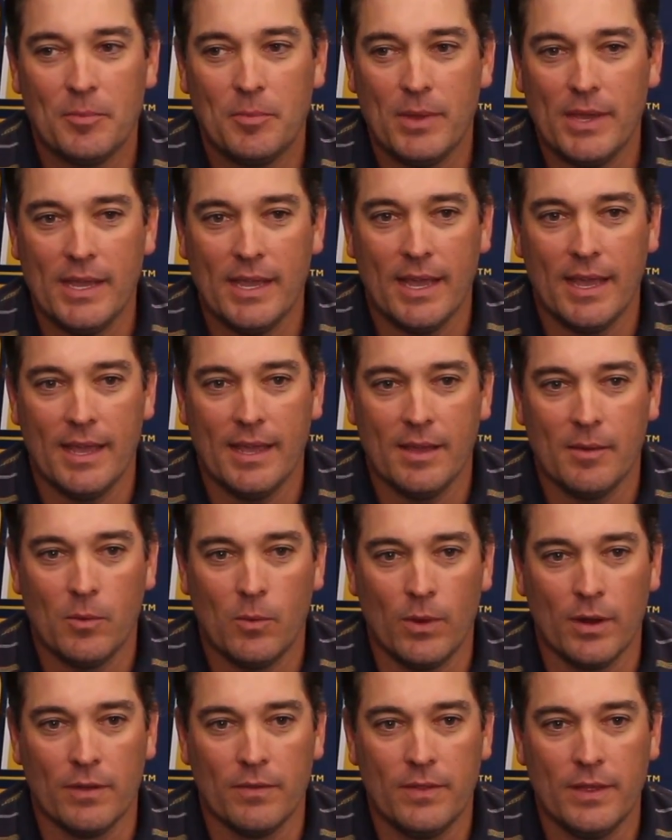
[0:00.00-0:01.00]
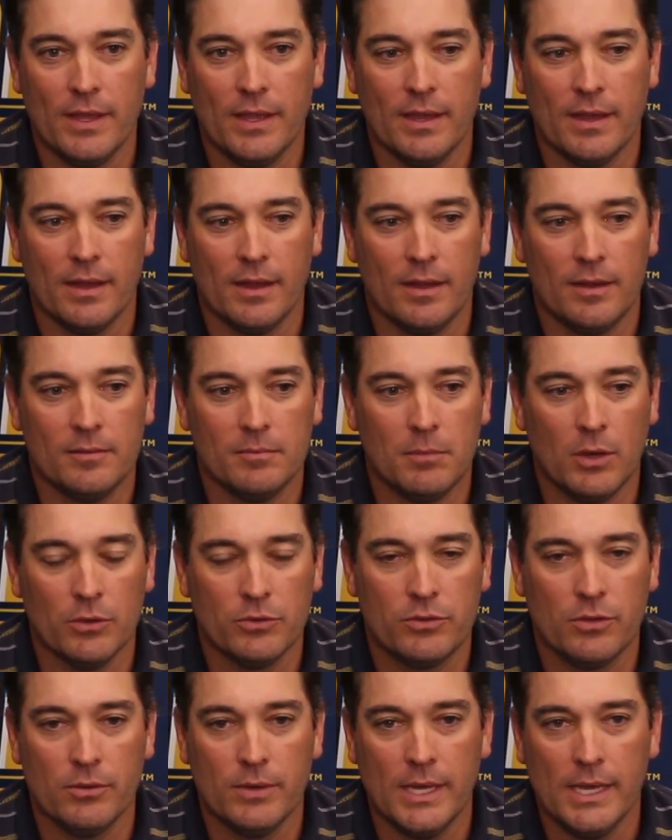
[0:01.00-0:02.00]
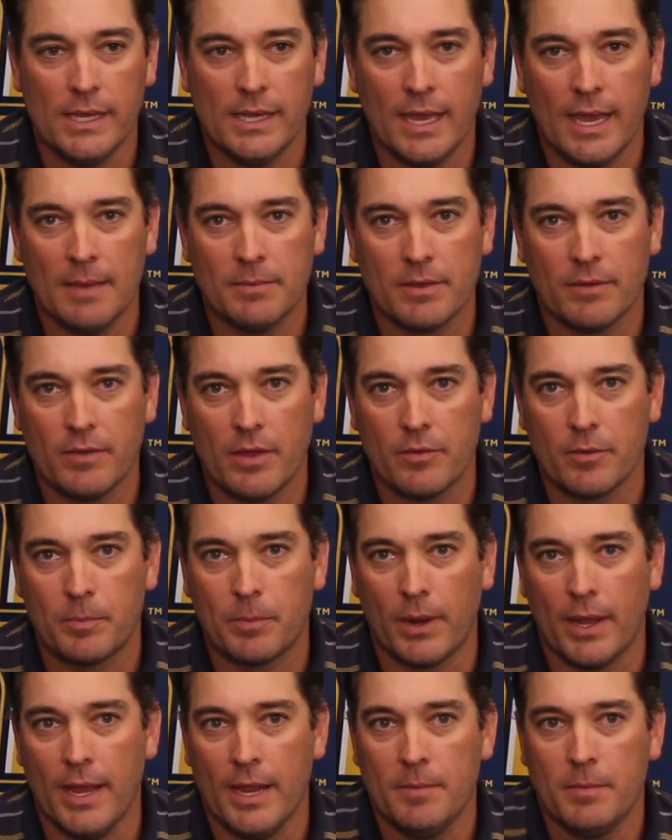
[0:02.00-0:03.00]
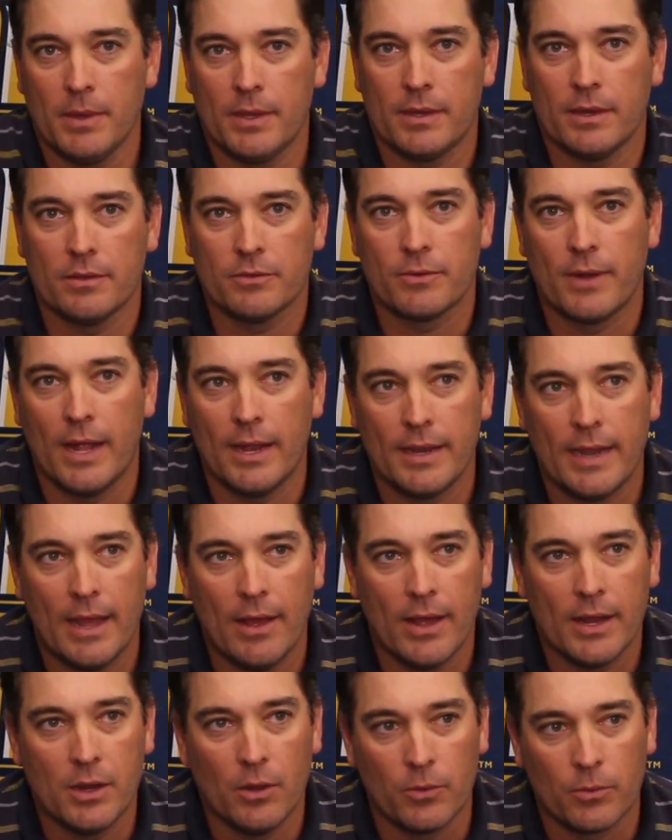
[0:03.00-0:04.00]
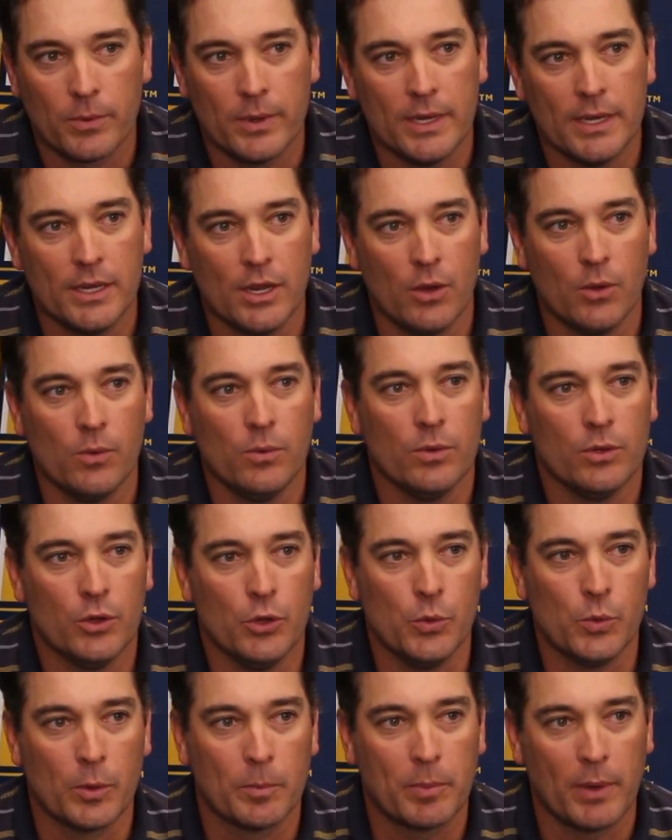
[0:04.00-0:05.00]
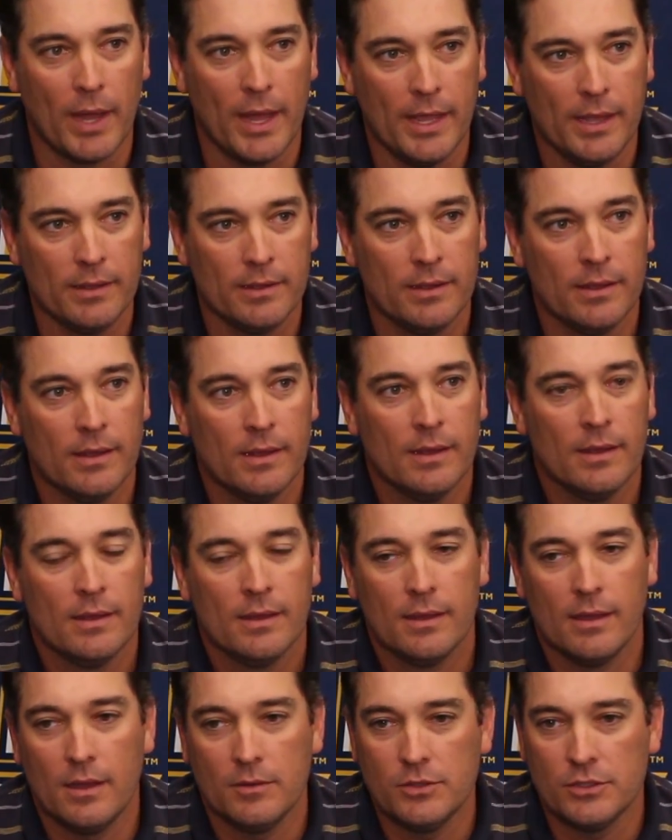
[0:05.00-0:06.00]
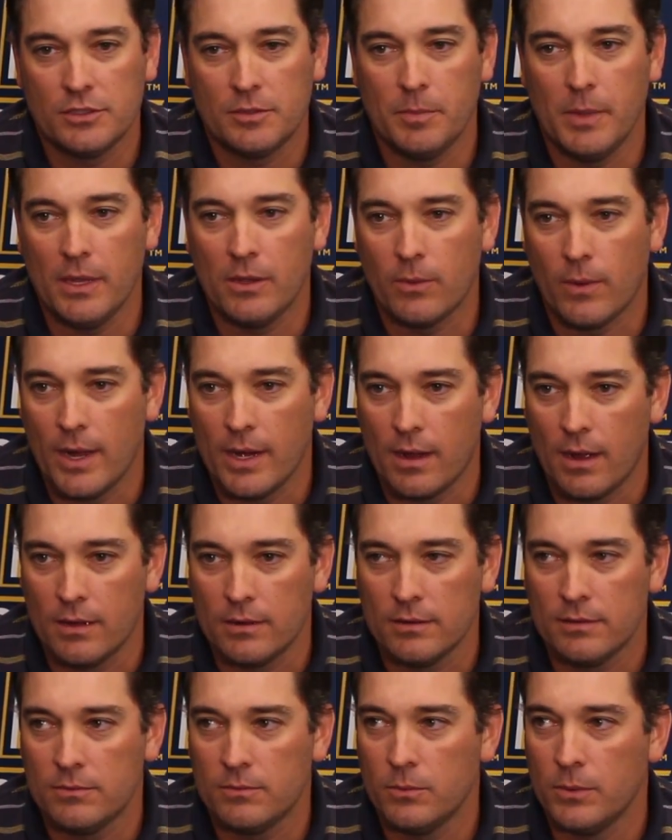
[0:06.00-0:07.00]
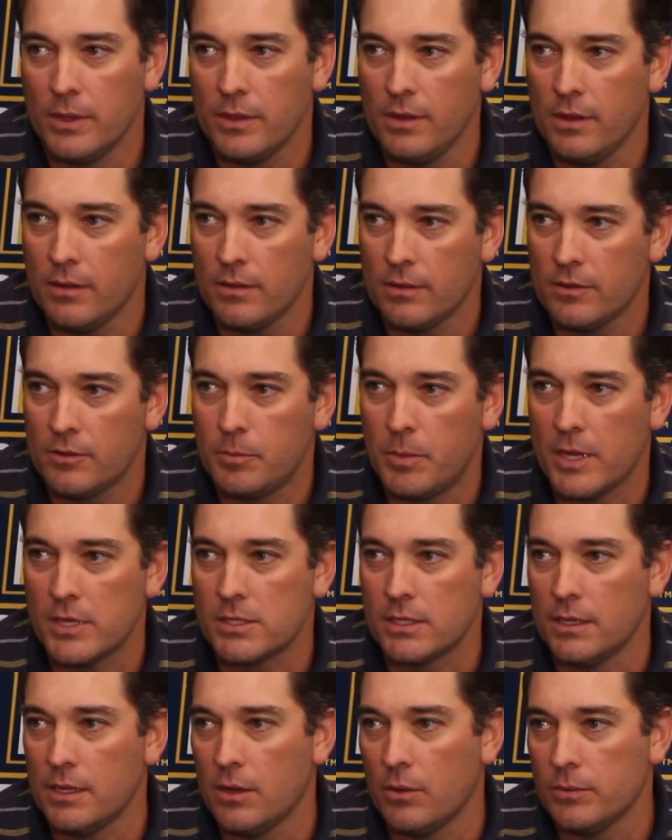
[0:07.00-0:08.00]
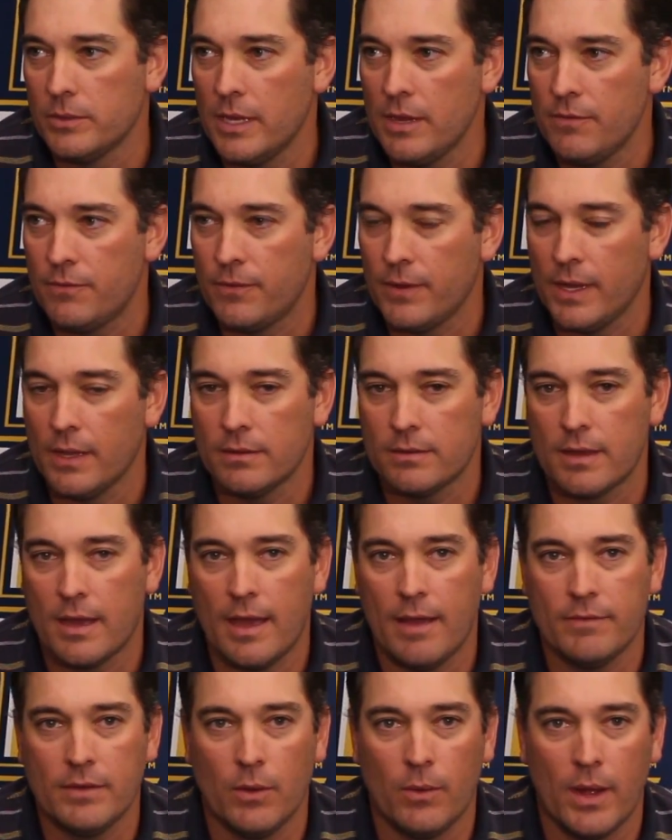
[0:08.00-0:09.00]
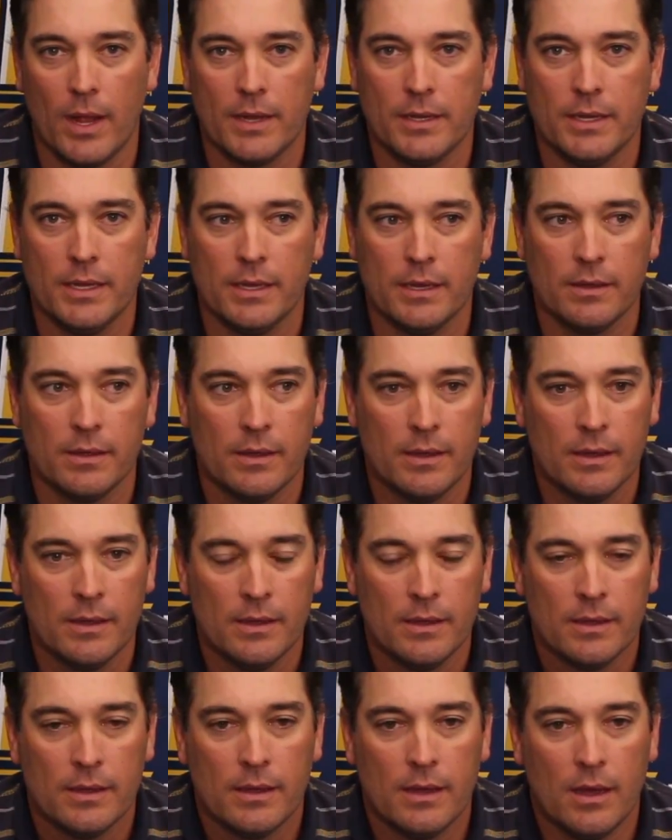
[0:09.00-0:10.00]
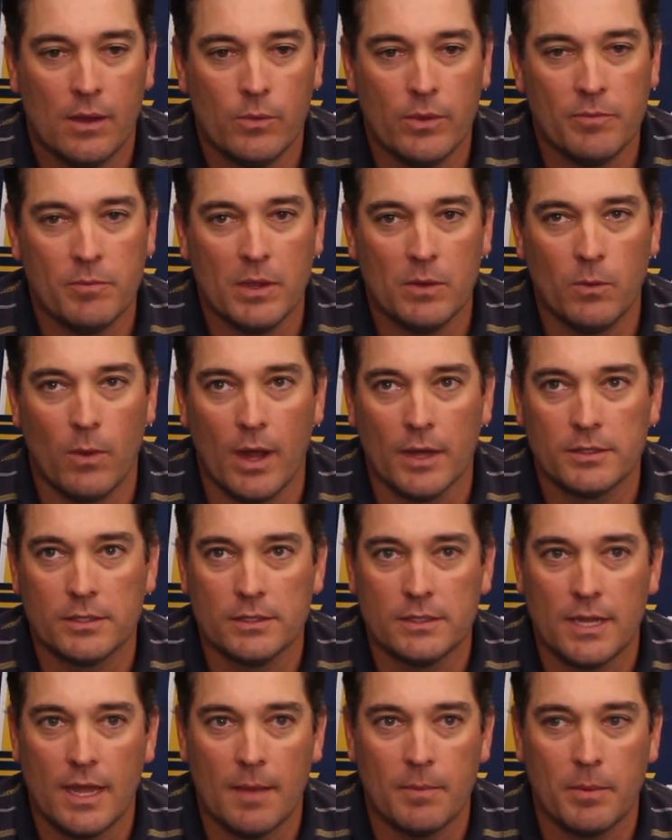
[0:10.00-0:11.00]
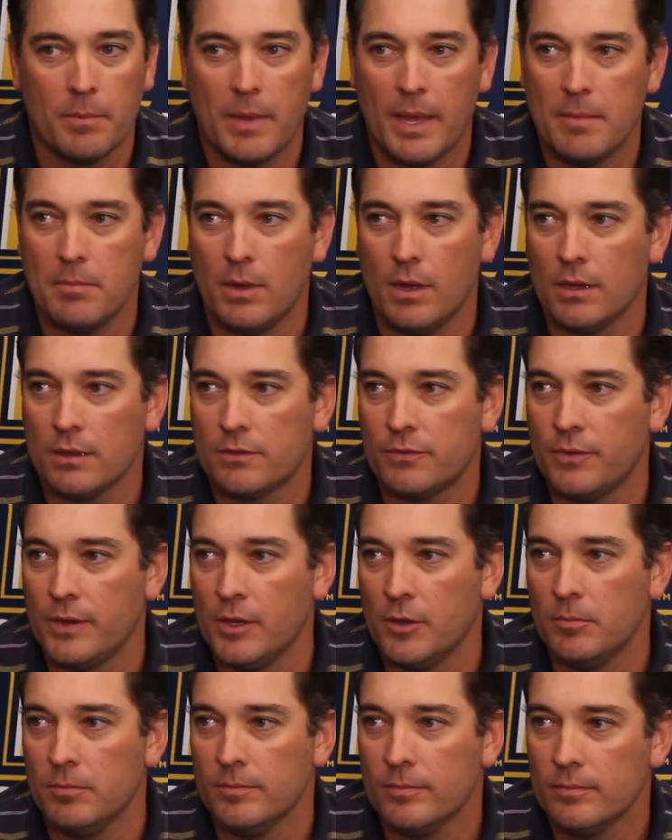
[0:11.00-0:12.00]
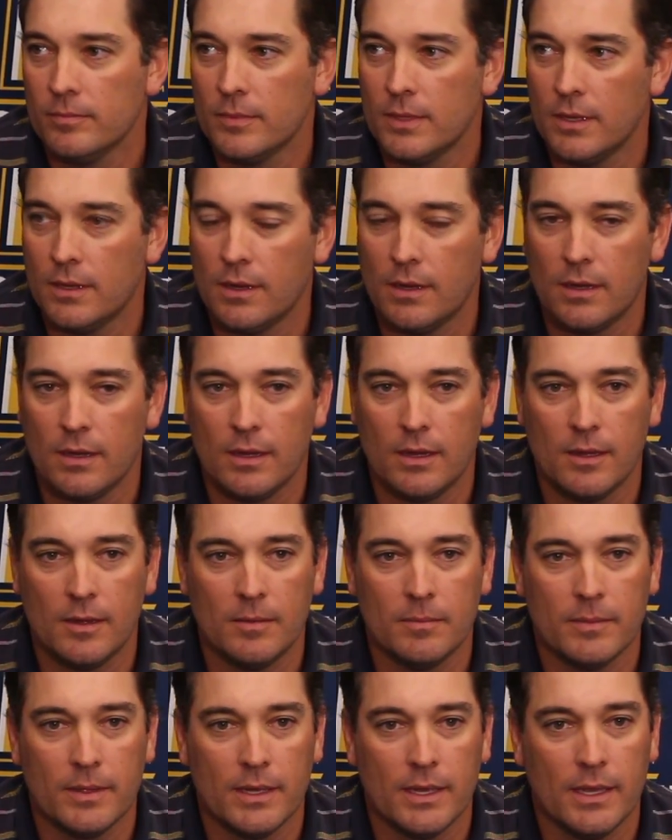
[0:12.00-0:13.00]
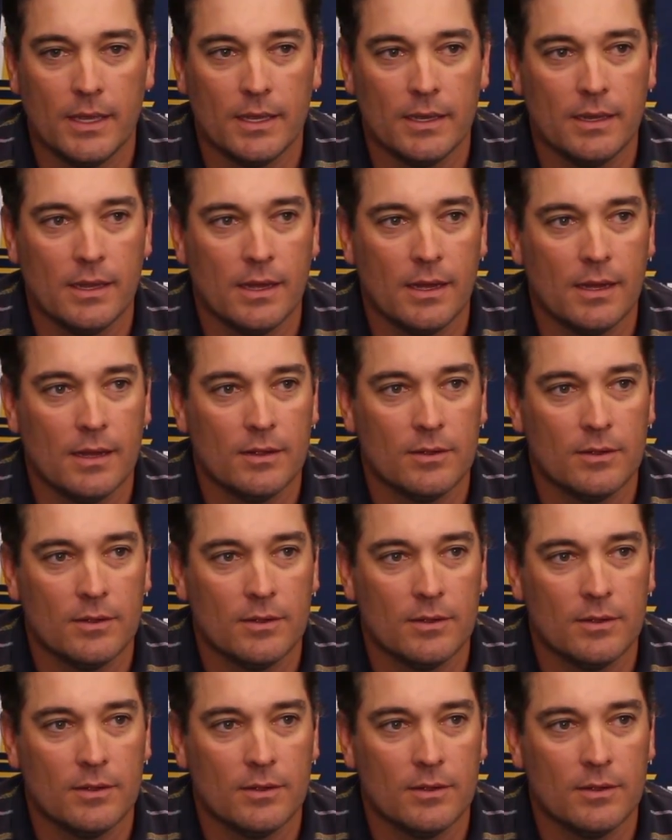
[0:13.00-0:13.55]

be one of the most unique games I've ever played, because right now I don't really know who we're playing. Just to be quite honest with you, especially on defense, I have no idea. We've been watching Tampa Bay Bucks film, and